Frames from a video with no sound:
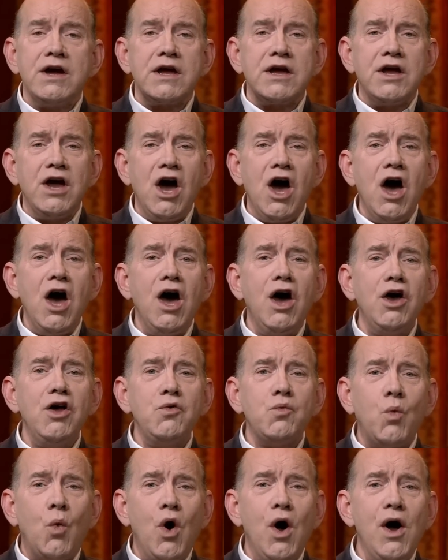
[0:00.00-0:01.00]
God
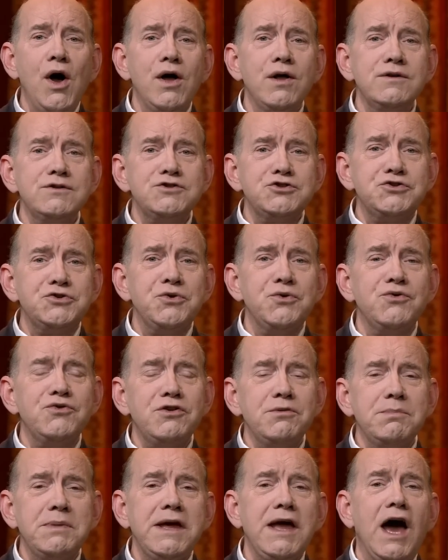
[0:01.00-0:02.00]
wants you
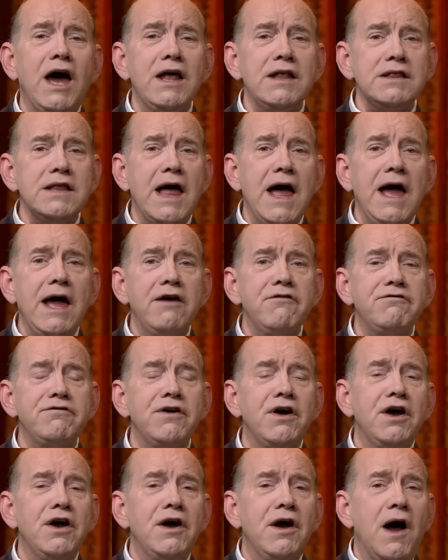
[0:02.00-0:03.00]
to be a life
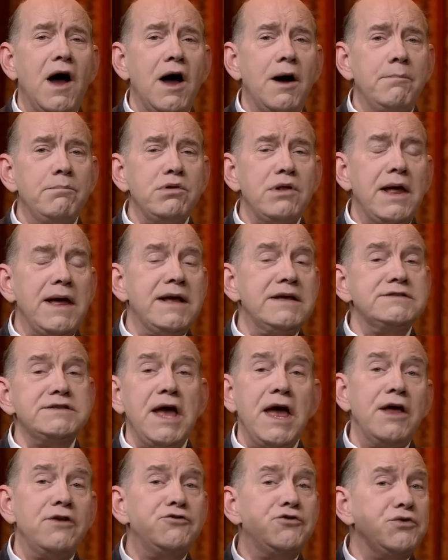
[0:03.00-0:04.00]
ablaze,
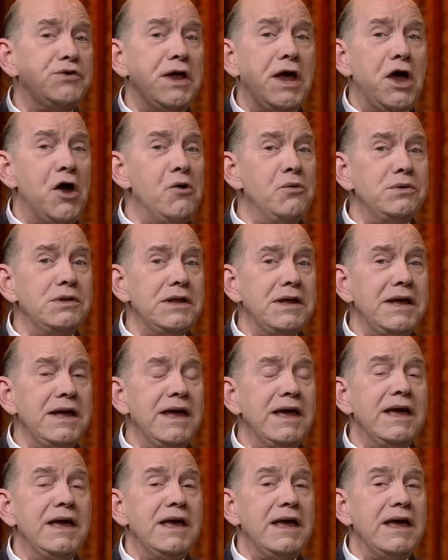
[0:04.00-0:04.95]
and today only,